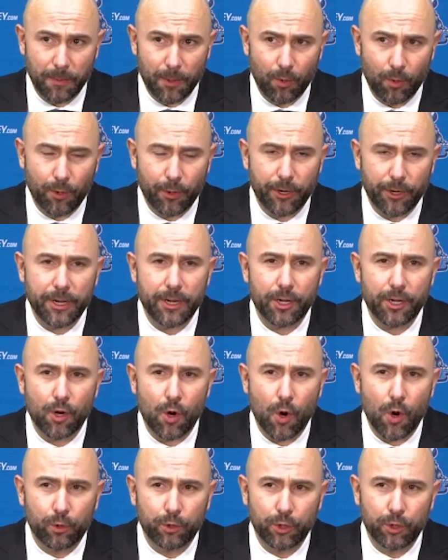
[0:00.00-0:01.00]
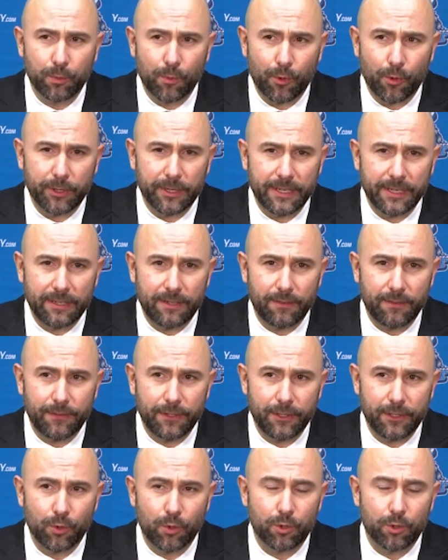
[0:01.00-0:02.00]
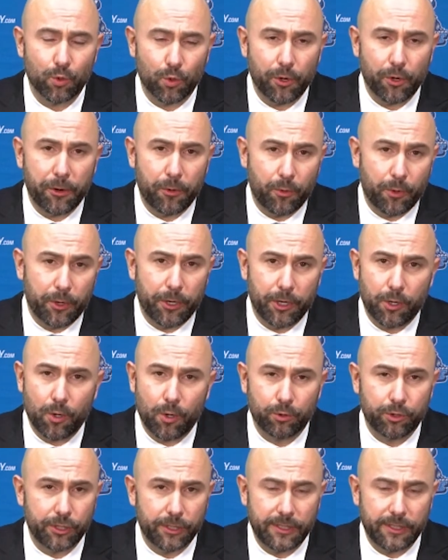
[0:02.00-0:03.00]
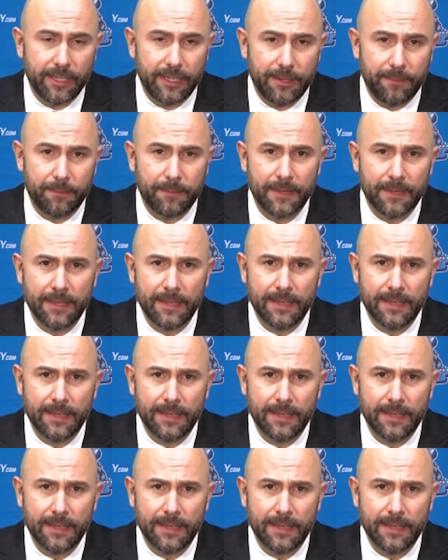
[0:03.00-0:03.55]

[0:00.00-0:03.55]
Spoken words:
but we're going to coach more the individuals. We're going to coach the team